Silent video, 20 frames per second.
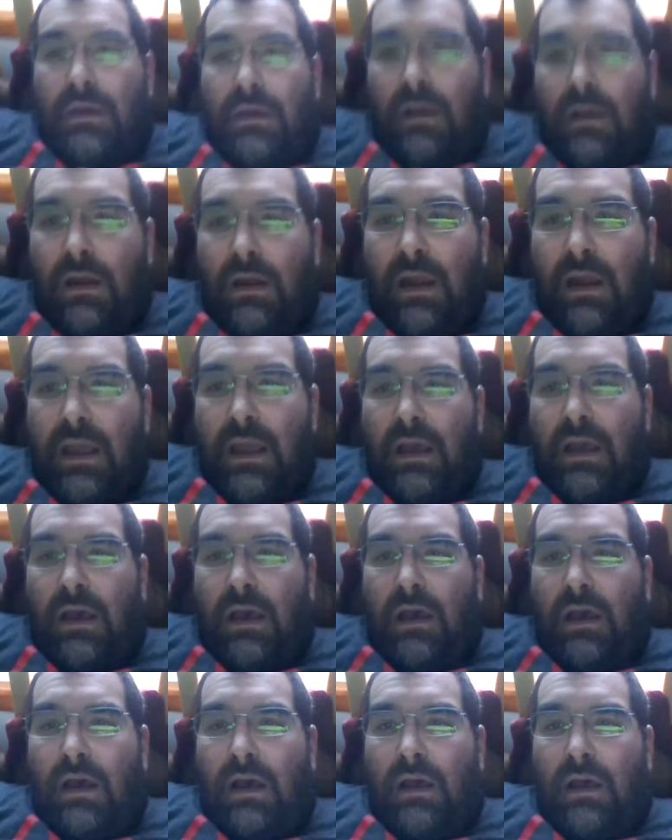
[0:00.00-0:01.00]
All right,
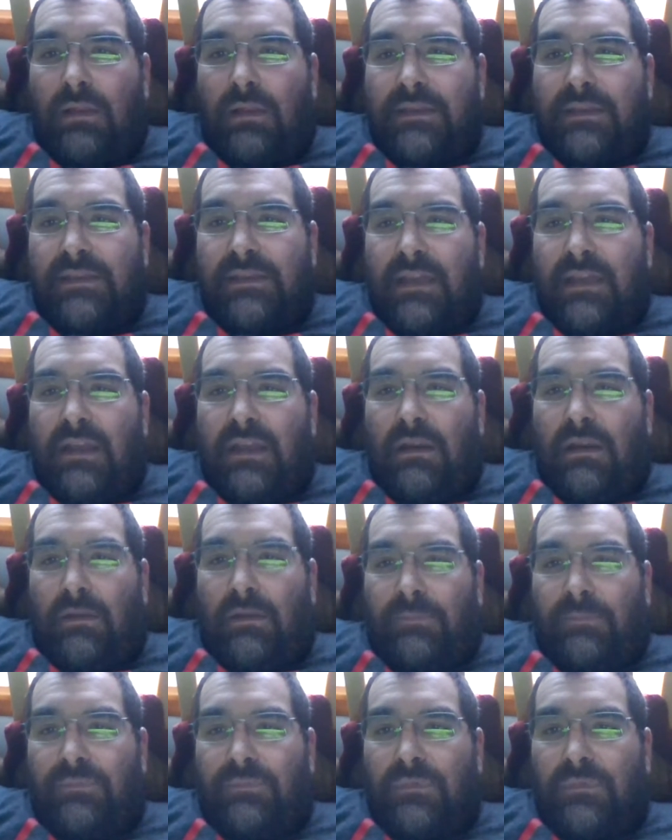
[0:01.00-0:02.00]
let's see
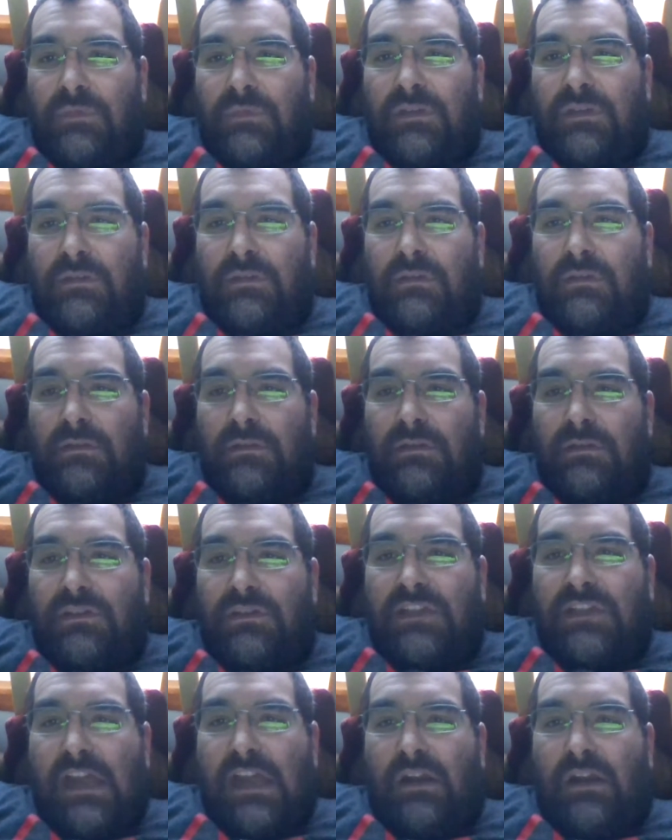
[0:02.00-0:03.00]
here.
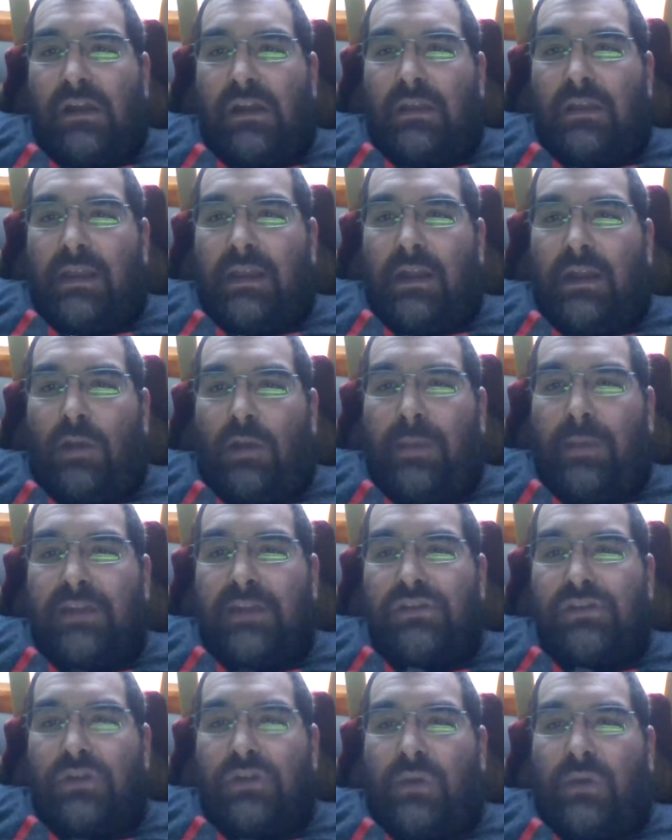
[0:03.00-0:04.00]
Sarah, again, I hope I
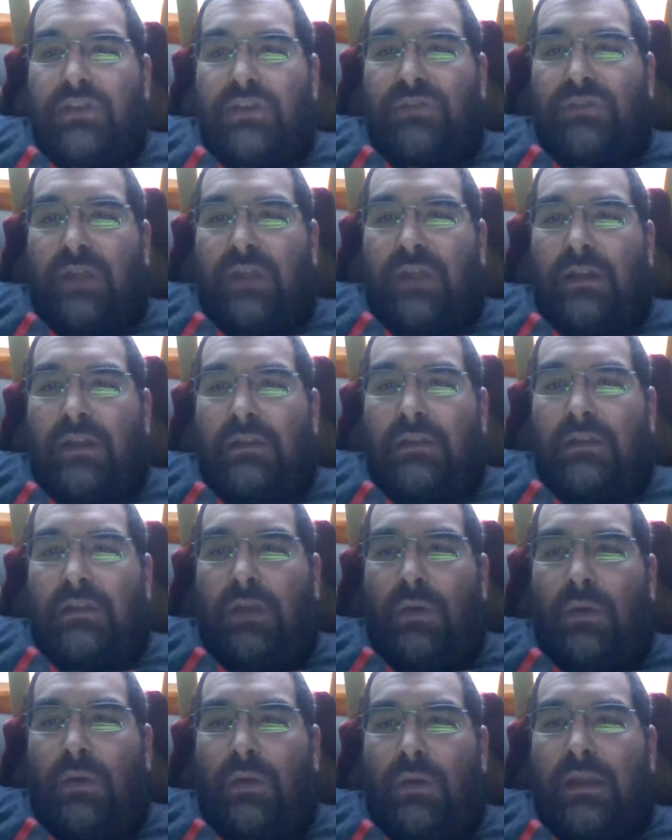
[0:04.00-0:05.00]
answered your question right.
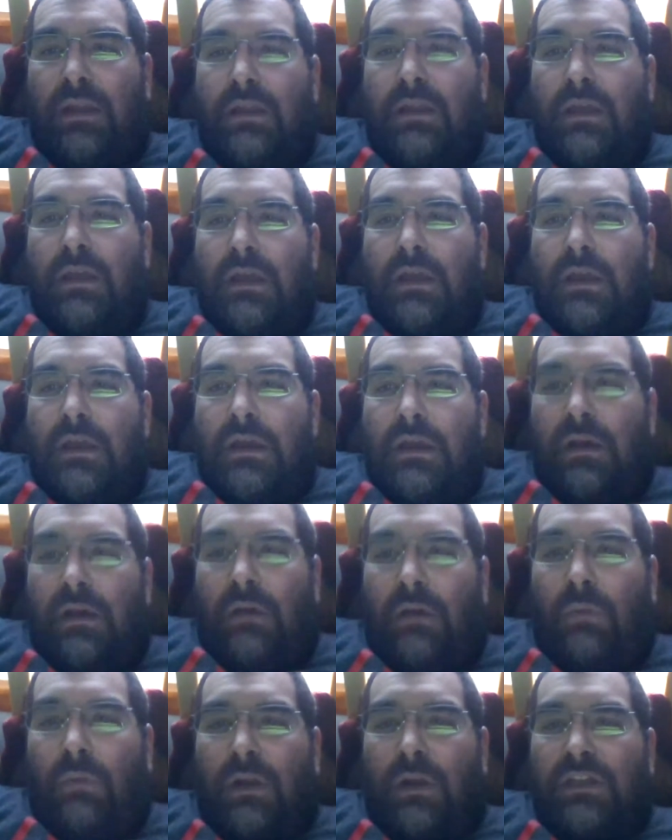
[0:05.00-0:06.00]
Logan,
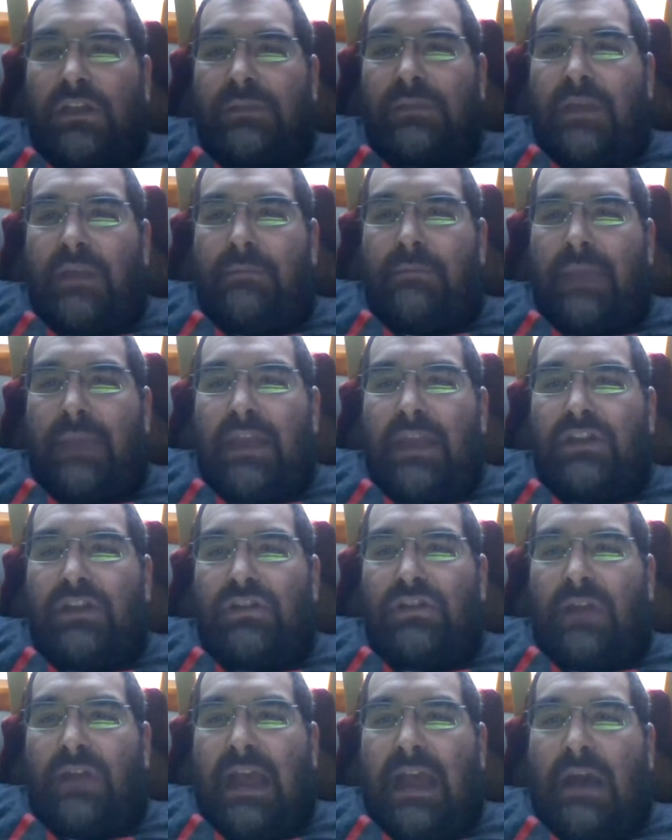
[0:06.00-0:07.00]
what are some of the
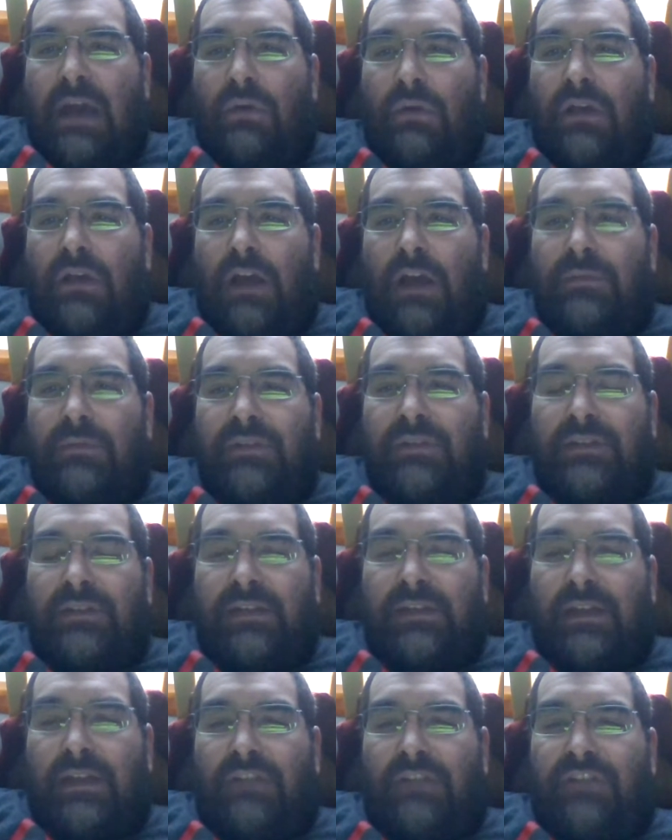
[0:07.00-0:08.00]
major outcomes of the
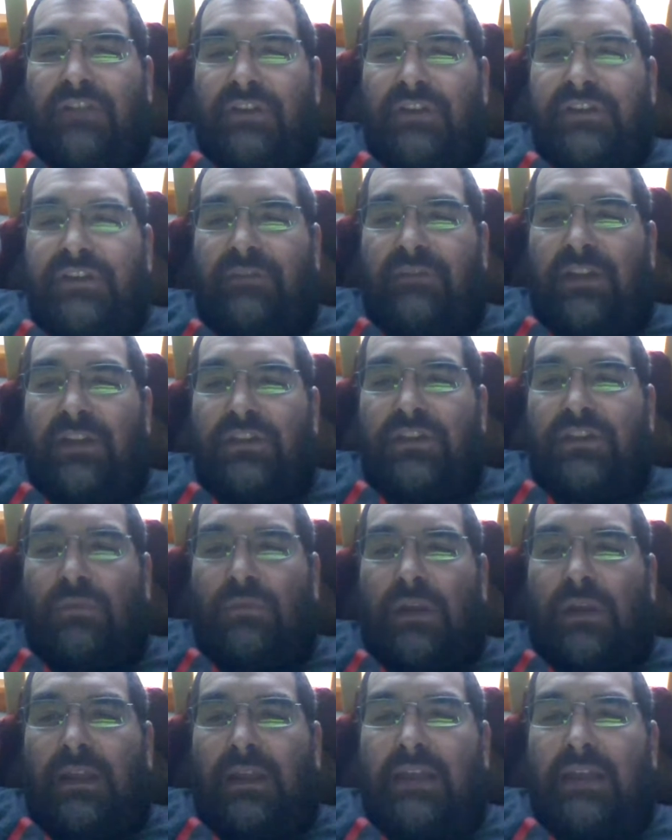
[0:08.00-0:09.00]
Seneca Falls Convention? We're
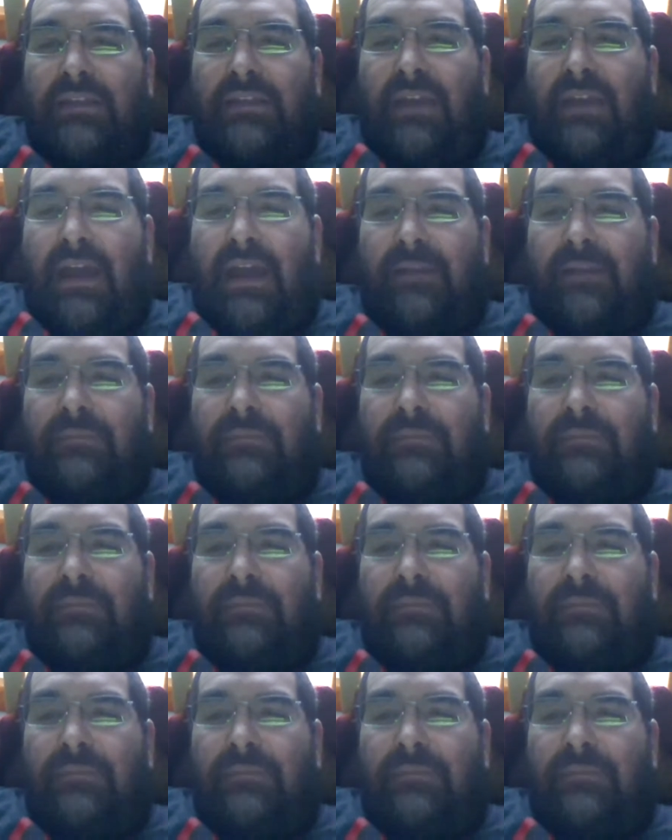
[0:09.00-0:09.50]
going to get to that.